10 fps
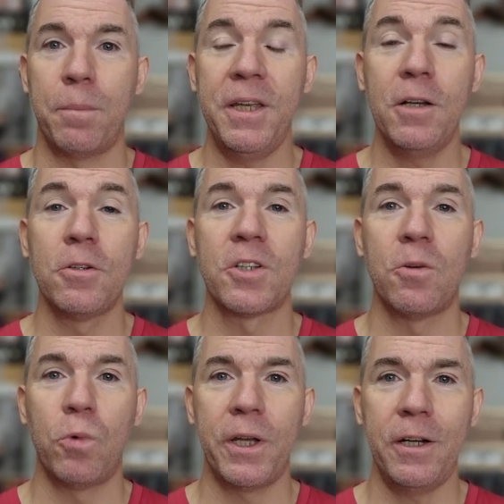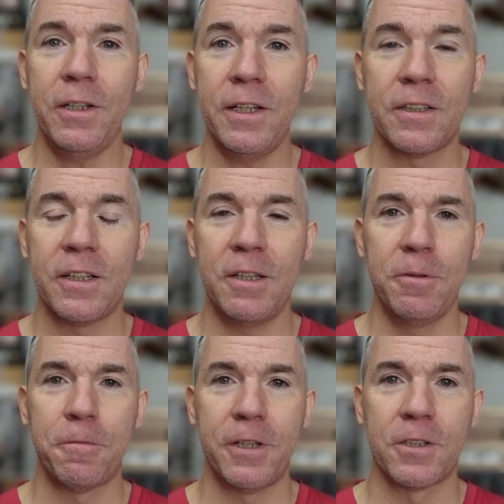Be also aware that
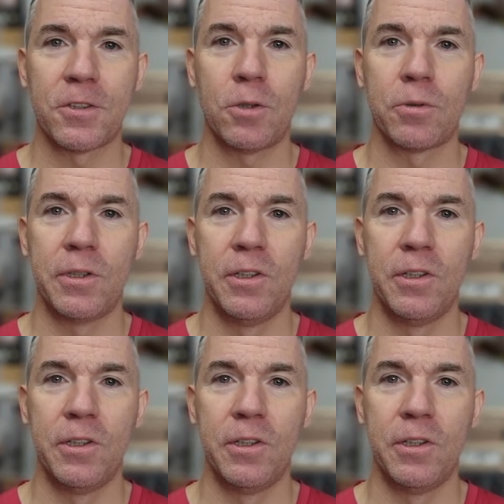even things don't